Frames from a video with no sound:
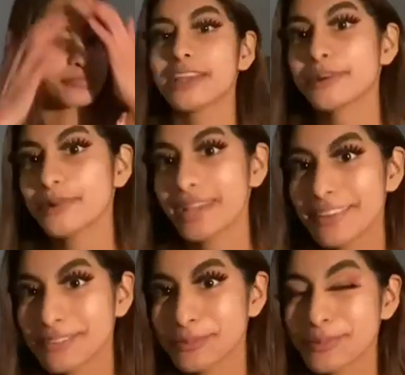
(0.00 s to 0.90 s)
No, I
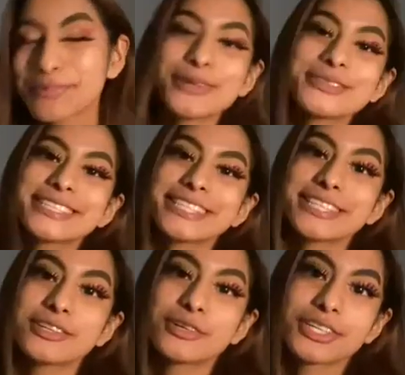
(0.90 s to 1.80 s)
haven't been posting
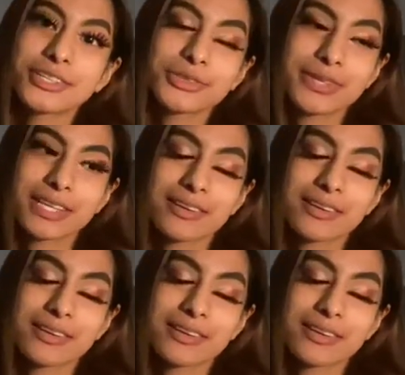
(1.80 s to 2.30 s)
or doing.